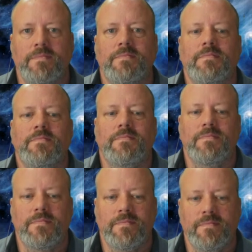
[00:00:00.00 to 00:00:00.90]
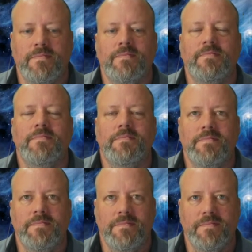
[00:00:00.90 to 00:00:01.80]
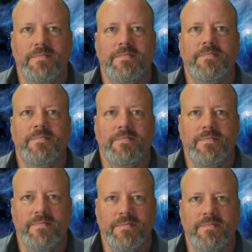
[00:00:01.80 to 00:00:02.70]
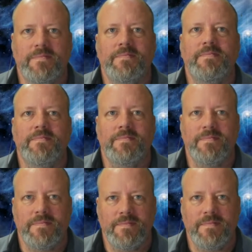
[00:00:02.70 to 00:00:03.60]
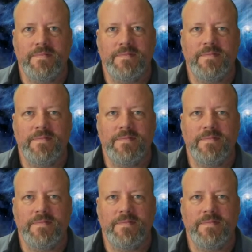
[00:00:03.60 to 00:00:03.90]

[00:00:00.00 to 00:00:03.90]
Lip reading: The person shown says nothing.